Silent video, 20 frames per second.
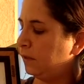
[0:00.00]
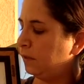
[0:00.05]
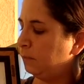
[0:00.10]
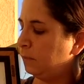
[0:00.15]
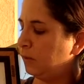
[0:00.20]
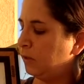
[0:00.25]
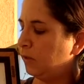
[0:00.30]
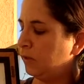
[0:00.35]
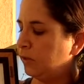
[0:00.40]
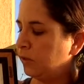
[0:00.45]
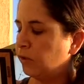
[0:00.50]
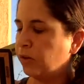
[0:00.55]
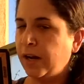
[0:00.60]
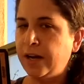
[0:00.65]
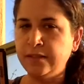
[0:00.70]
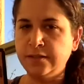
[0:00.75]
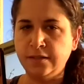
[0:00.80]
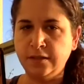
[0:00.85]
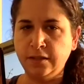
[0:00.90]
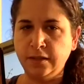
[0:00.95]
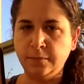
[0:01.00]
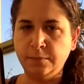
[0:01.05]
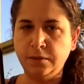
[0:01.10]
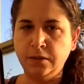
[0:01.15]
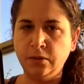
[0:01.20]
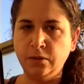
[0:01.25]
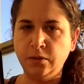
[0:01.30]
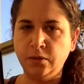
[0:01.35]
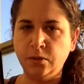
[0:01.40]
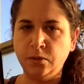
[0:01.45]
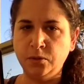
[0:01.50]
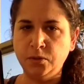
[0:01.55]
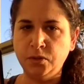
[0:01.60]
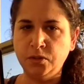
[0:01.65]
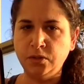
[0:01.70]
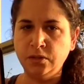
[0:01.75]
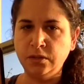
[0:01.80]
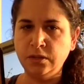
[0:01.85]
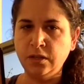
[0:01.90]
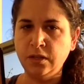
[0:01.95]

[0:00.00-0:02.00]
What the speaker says: below the horizon, like below the ocean.